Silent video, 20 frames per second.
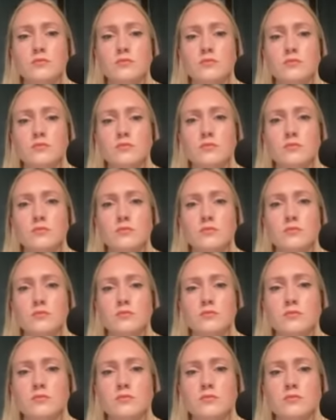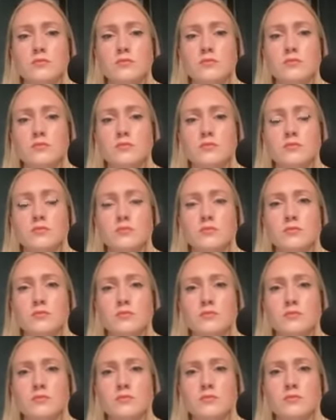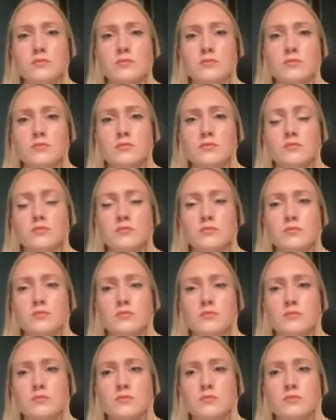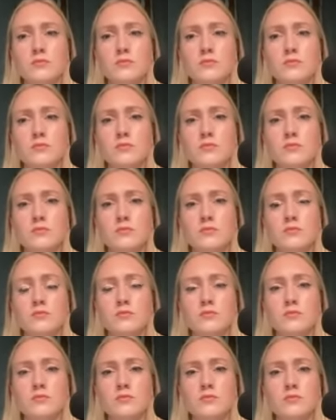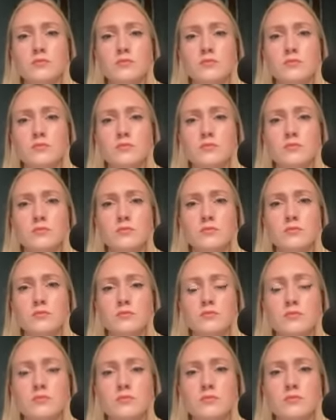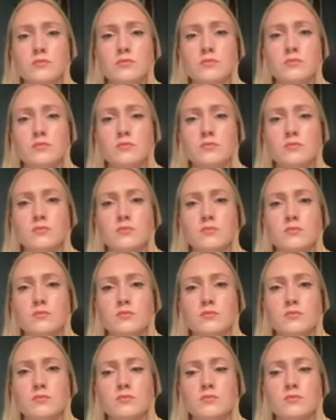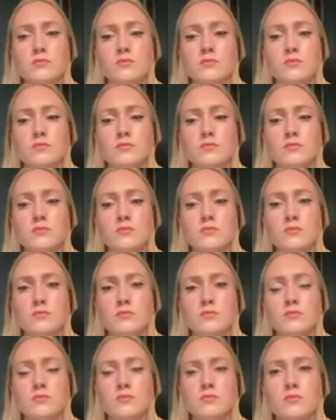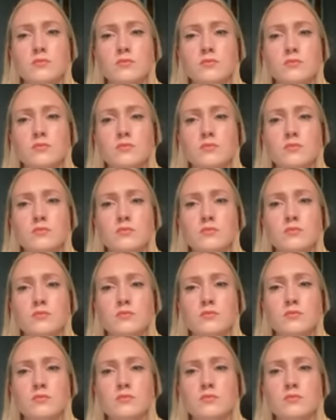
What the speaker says: This person isn't speaking.